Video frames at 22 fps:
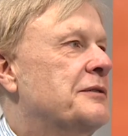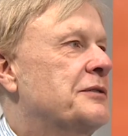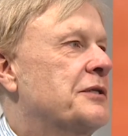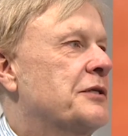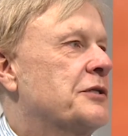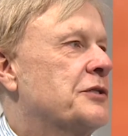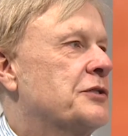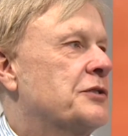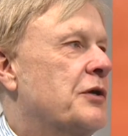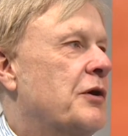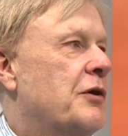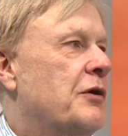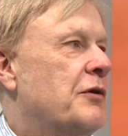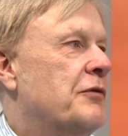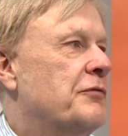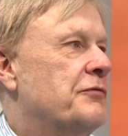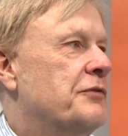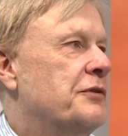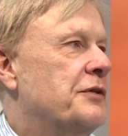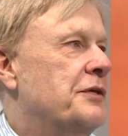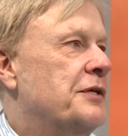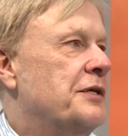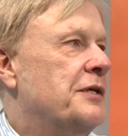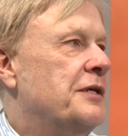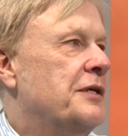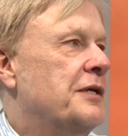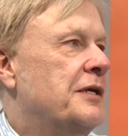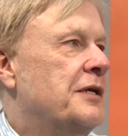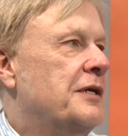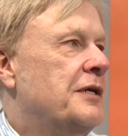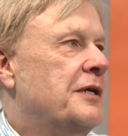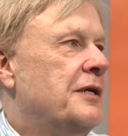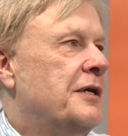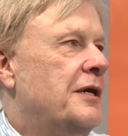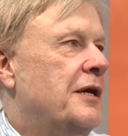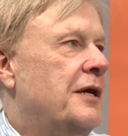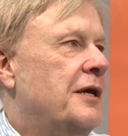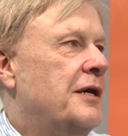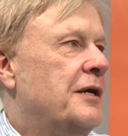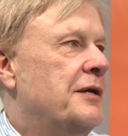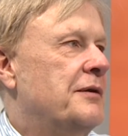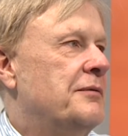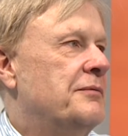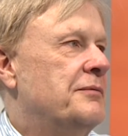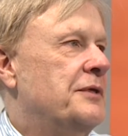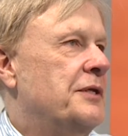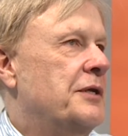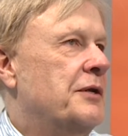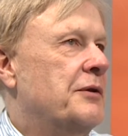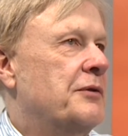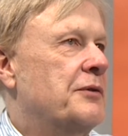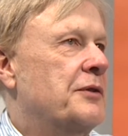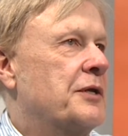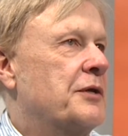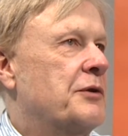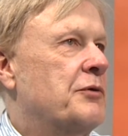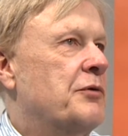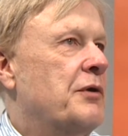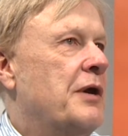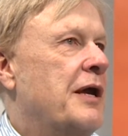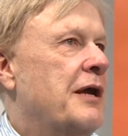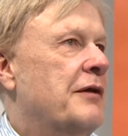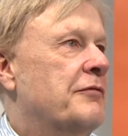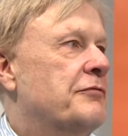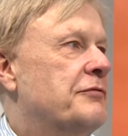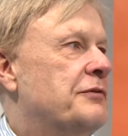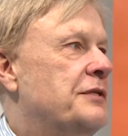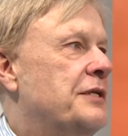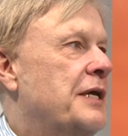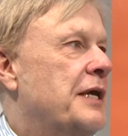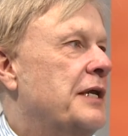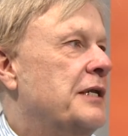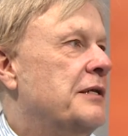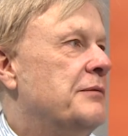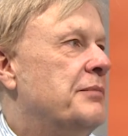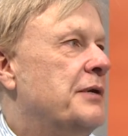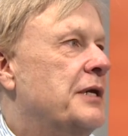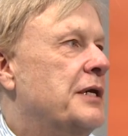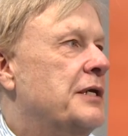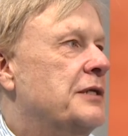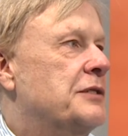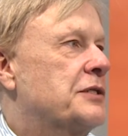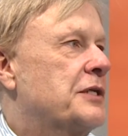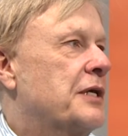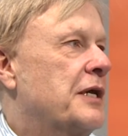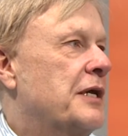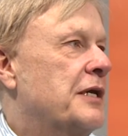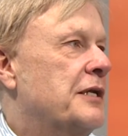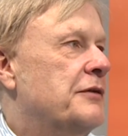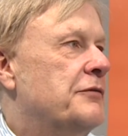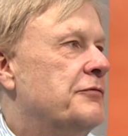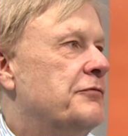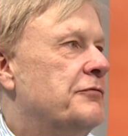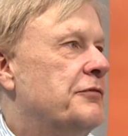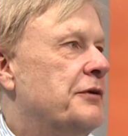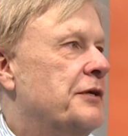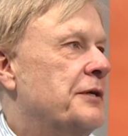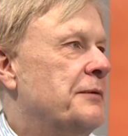to solve the graph database kind of